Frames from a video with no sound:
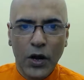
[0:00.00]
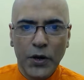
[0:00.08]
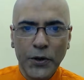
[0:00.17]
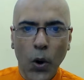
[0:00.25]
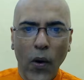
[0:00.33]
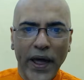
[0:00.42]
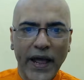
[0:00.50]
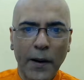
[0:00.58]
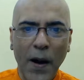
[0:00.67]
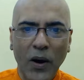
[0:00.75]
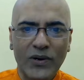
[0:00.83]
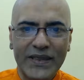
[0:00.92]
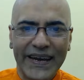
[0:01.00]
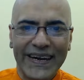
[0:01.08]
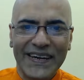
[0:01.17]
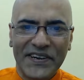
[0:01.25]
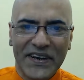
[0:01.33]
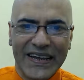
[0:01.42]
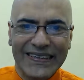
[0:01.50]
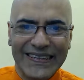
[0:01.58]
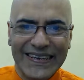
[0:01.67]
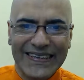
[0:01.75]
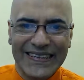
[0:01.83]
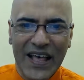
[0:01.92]
Knowing about the
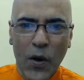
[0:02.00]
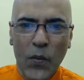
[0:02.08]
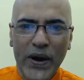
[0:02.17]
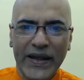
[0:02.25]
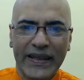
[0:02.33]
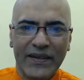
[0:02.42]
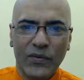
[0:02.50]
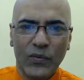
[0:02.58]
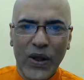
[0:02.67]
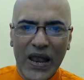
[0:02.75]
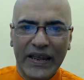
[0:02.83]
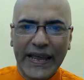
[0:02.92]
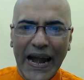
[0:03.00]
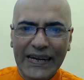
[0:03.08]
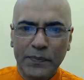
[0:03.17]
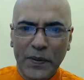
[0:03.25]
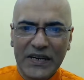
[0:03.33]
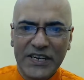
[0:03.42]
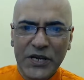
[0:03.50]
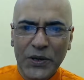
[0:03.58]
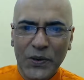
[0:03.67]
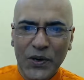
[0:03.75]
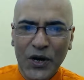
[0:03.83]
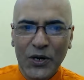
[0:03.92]
intricacies which will catapult
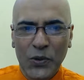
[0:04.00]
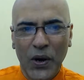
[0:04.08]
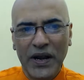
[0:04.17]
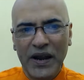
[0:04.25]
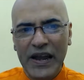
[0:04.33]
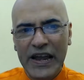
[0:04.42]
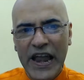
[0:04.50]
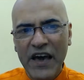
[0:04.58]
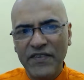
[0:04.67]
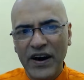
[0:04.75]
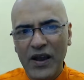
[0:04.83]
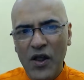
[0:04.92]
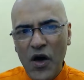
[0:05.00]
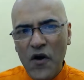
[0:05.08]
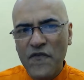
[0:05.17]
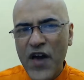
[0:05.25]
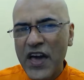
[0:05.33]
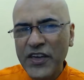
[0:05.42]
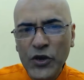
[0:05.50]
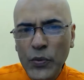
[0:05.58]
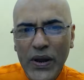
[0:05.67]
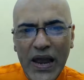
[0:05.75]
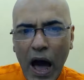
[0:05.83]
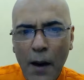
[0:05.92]
you to a level where you
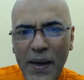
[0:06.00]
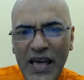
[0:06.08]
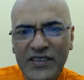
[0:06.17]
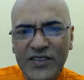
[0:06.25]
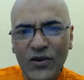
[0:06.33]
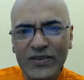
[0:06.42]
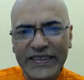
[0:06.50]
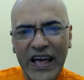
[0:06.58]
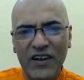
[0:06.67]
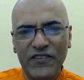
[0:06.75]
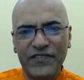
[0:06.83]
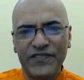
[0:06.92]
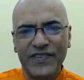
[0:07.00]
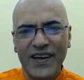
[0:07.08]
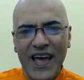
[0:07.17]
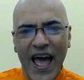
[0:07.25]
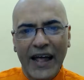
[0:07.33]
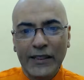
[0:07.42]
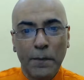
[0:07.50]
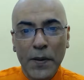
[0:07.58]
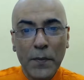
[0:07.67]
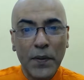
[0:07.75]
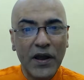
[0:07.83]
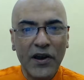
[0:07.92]
will amaze yourself and the
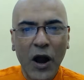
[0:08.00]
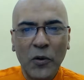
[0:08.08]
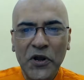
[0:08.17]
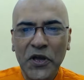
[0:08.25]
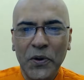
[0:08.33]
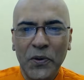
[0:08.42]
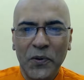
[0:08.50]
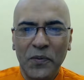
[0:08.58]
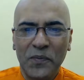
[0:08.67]
people around you.